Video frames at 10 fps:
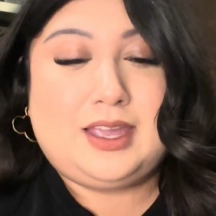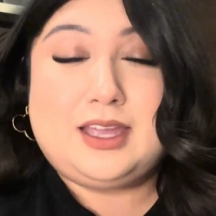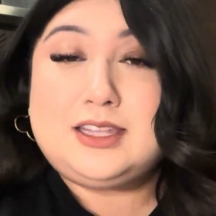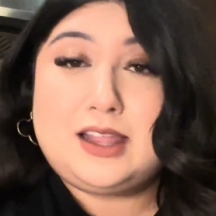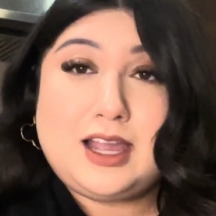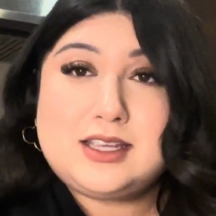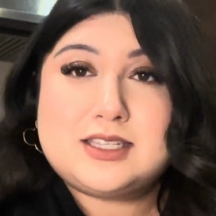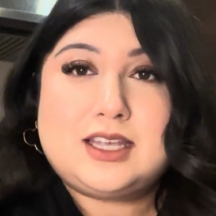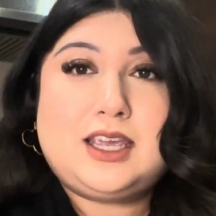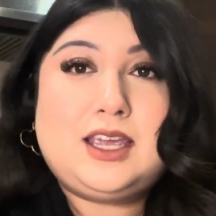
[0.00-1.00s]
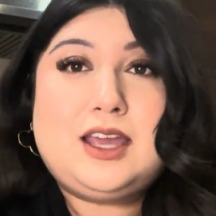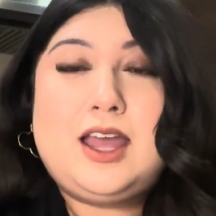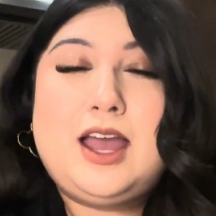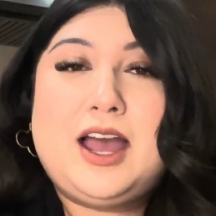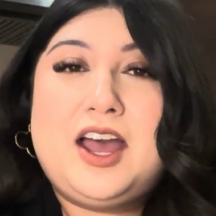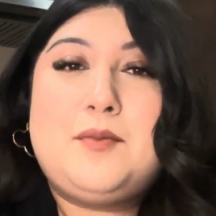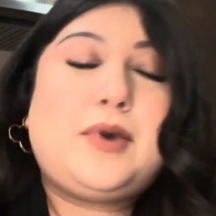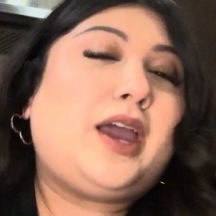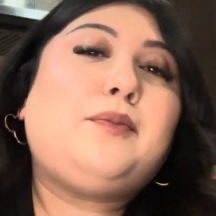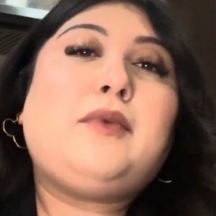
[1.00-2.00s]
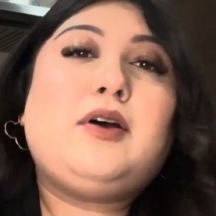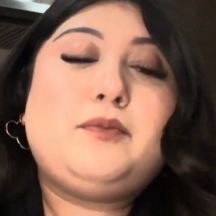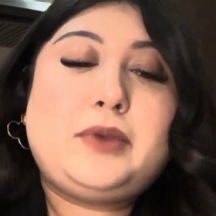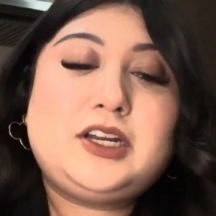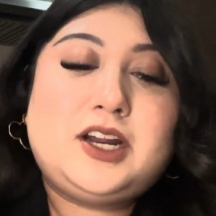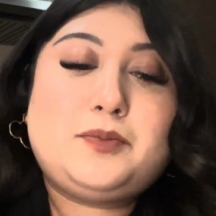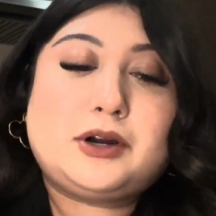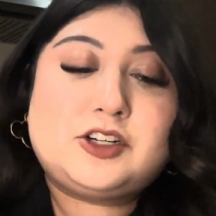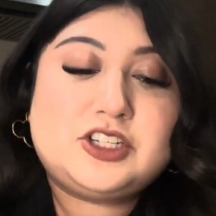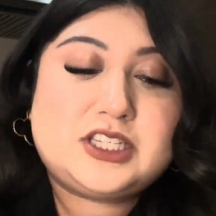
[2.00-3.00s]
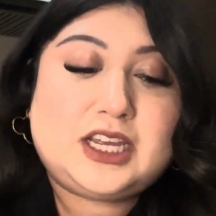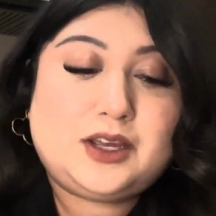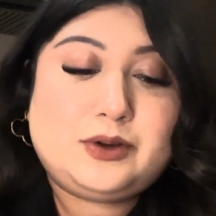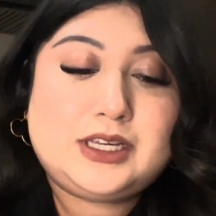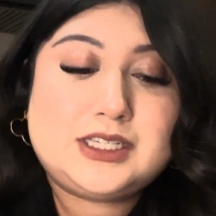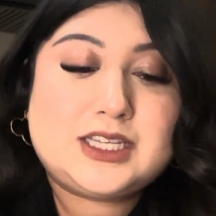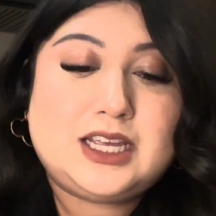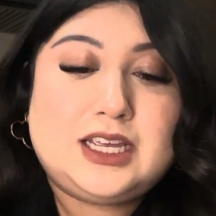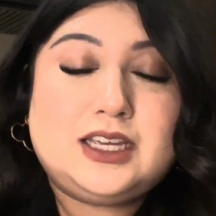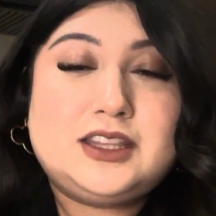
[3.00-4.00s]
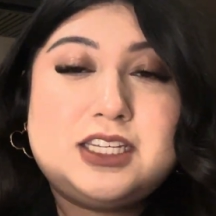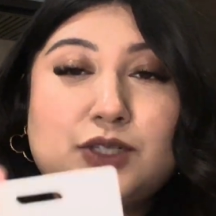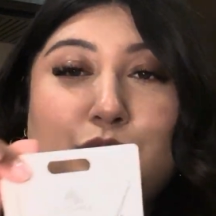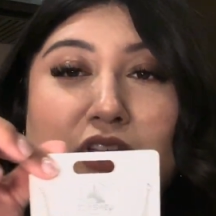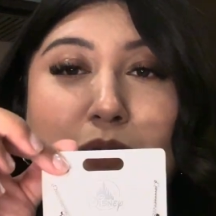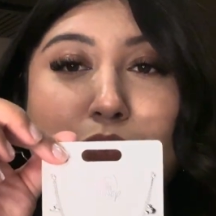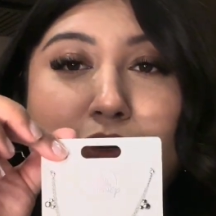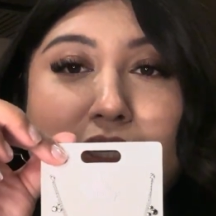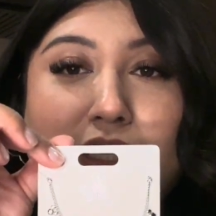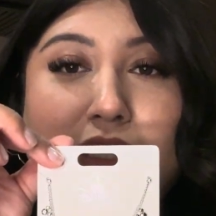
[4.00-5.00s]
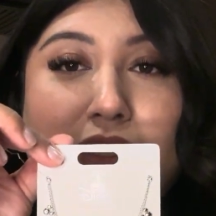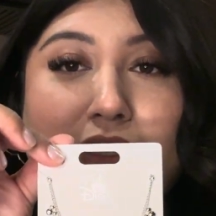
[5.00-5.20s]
And the last thing I ended up purchasing was this really pretty